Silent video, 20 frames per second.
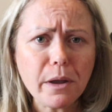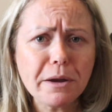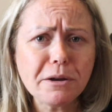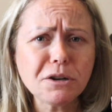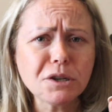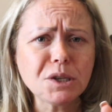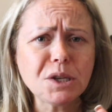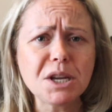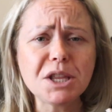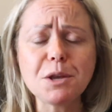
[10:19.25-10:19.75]
you
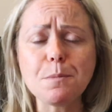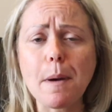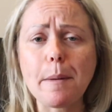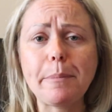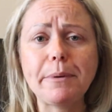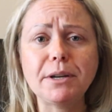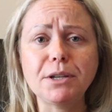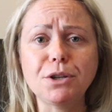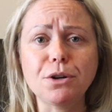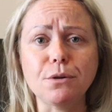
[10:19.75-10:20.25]
just heat them
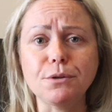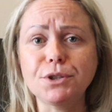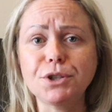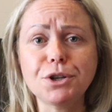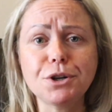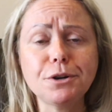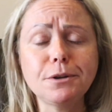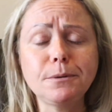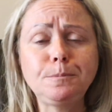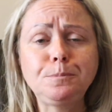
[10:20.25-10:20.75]
up in a
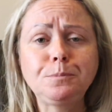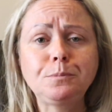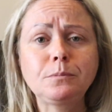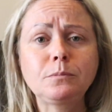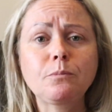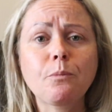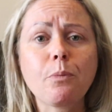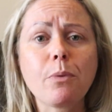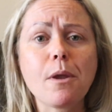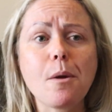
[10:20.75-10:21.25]
toaster,
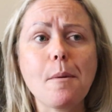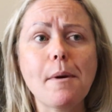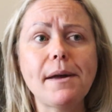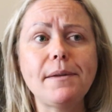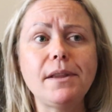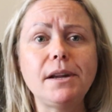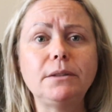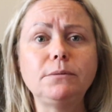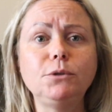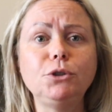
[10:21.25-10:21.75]

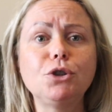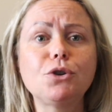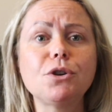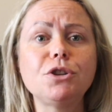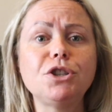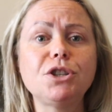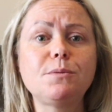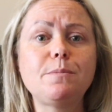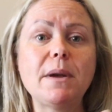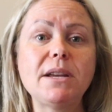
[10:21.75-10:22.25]
and then you
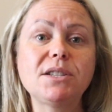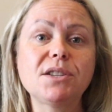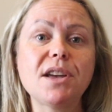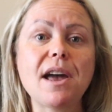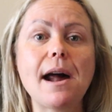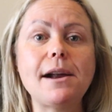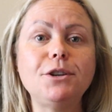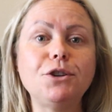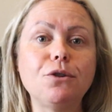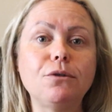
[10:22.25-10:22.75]
can just basically
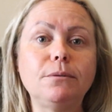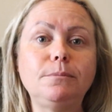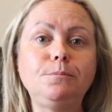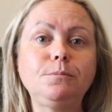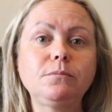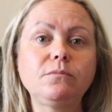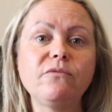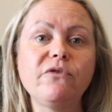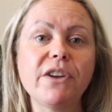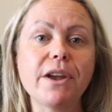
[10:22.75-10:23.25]
add your own
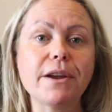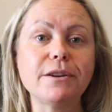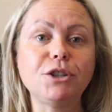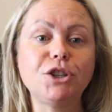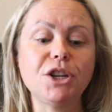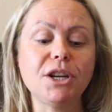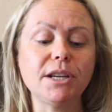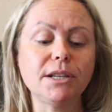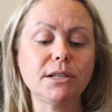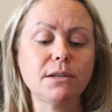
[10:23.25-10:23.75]
vegan
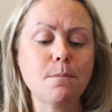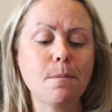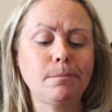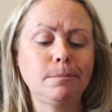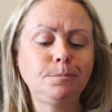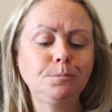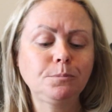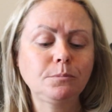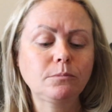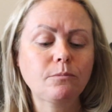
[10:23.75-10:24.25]
cheese
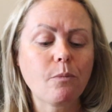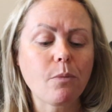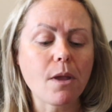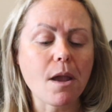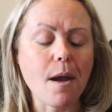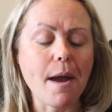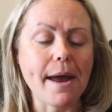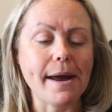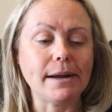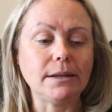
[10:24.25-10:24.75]

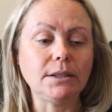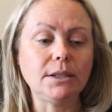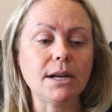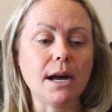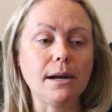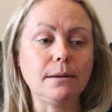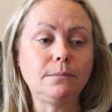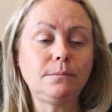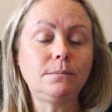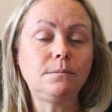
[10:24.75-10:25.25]
and
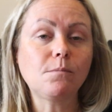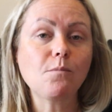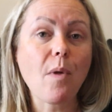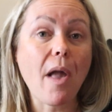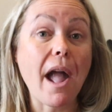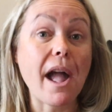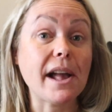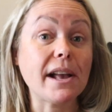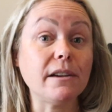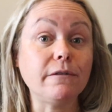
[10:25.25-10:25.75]

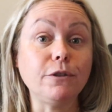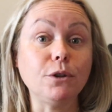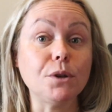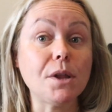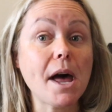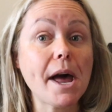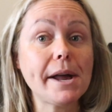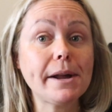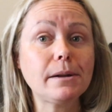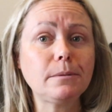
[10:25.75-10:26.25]
egg if you
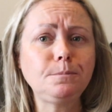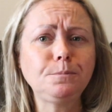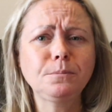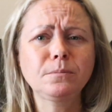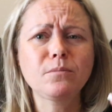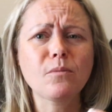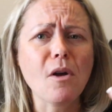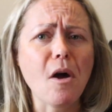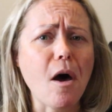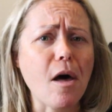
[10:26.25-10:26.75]
like,
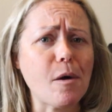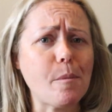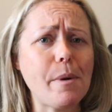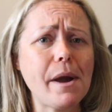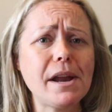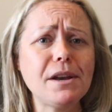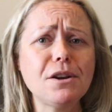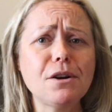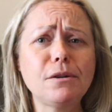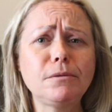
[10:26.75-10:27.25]

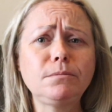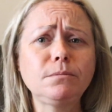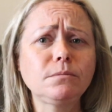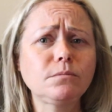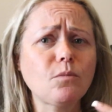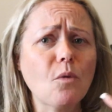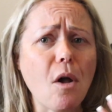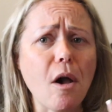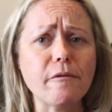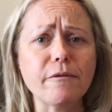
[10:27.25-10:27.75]
jalapeno,
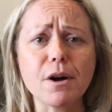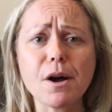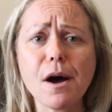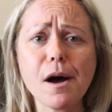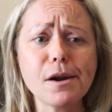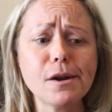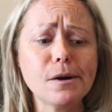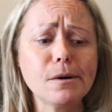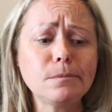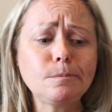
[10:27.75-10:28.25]

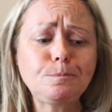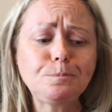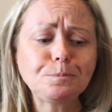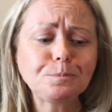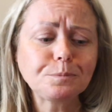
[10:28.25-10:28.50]
avocado,